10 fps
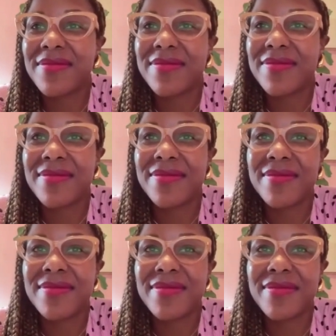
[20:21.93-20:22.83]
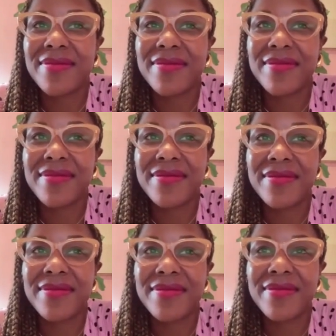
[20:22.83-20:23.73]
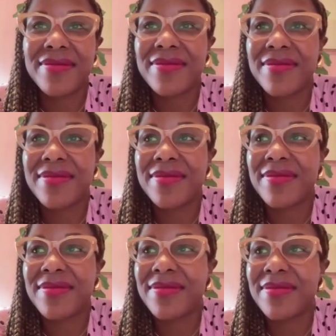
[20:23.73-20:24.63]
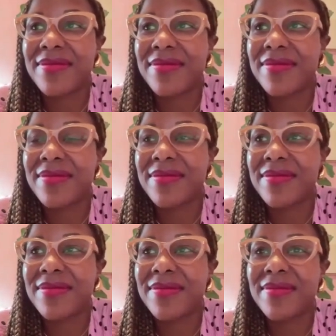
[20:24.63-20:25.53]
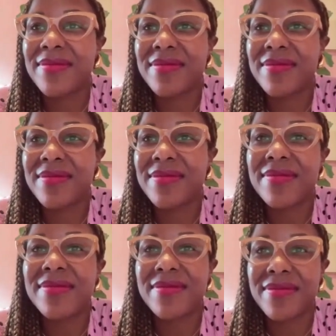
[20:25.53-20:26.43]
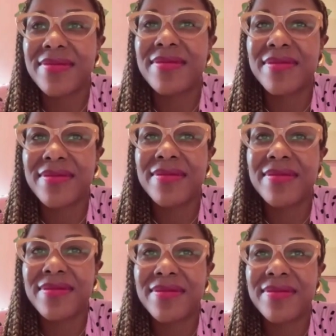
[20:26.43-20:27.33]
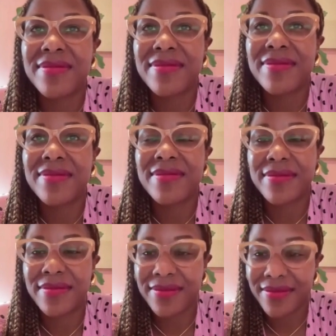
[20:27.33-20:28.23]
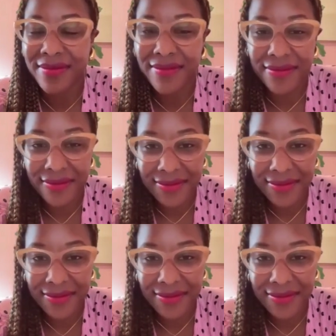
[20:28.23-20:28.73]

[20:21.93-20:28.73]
[no speech]